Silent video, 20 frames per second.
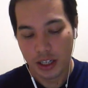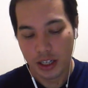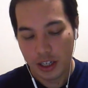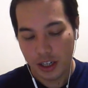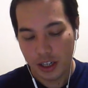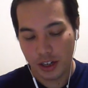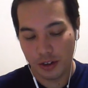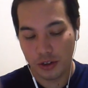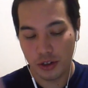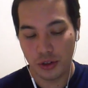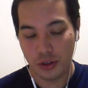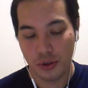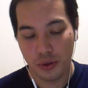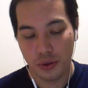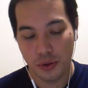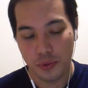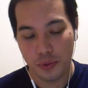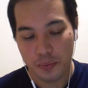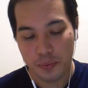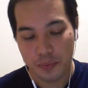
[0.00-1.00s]

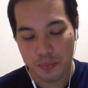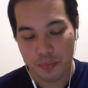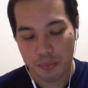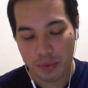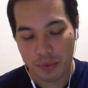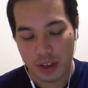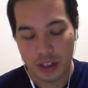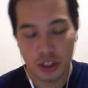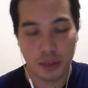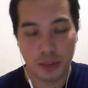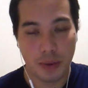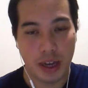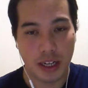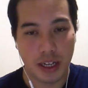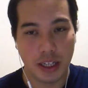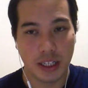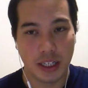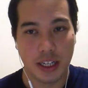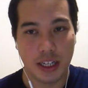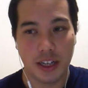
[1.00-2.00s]
2 Shield
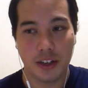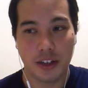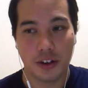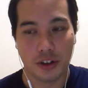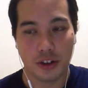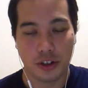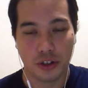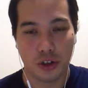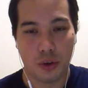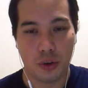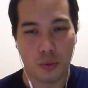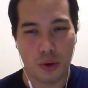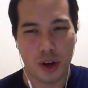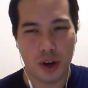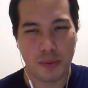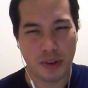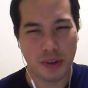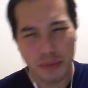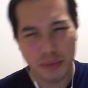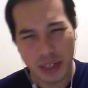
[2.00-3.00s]
Maidens in your Control Warrior,
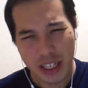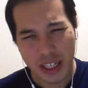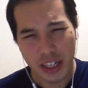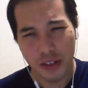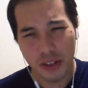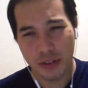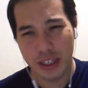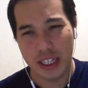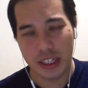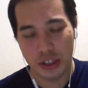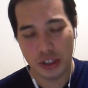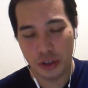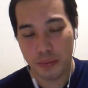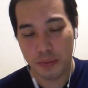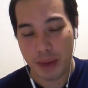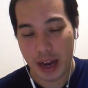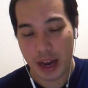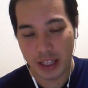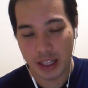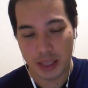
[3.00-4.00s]
but really you don't need it too
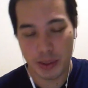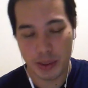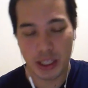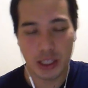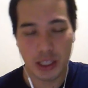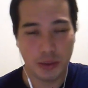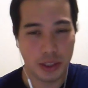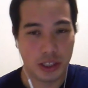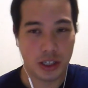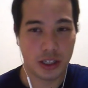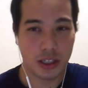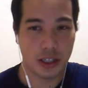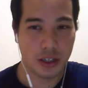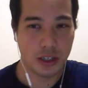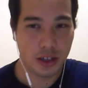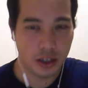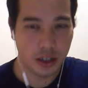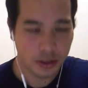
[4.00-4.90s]
badly, especially with Justicar.